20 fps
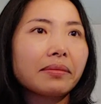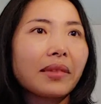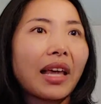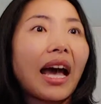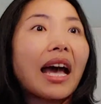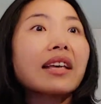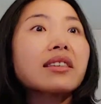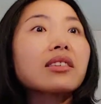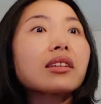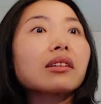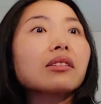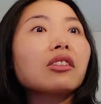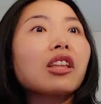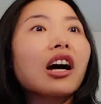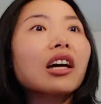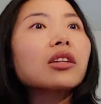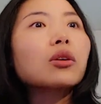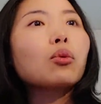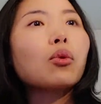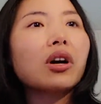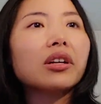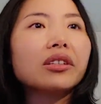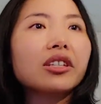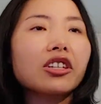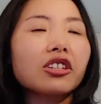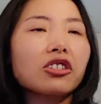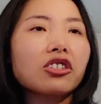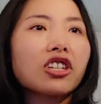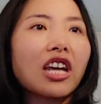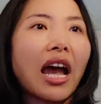as a not
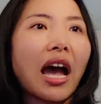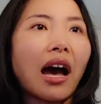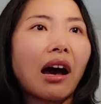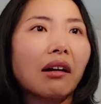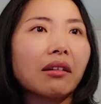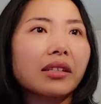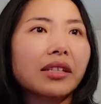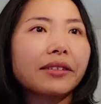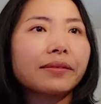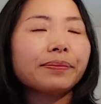wanted child.